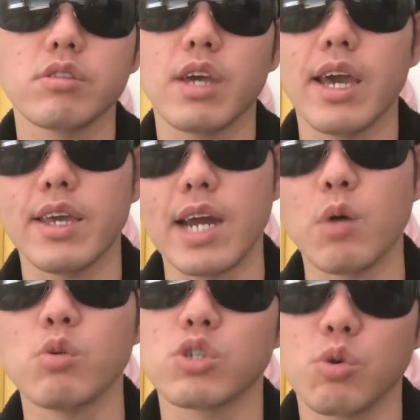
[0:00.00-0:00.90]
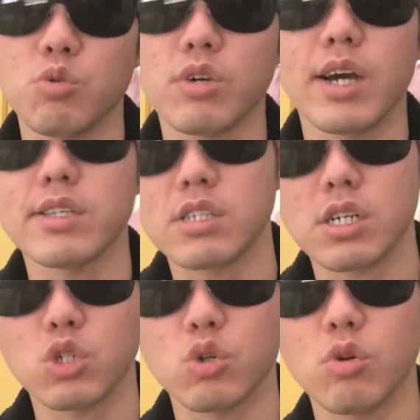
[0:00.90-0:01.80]
And I will show you guys the
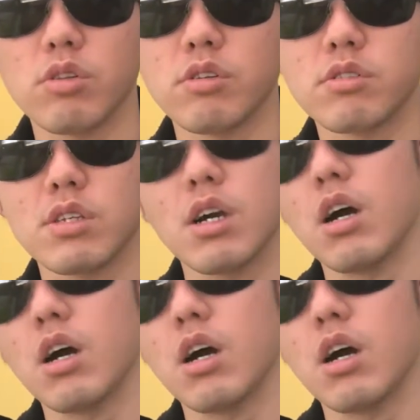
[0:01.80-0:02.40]
controllers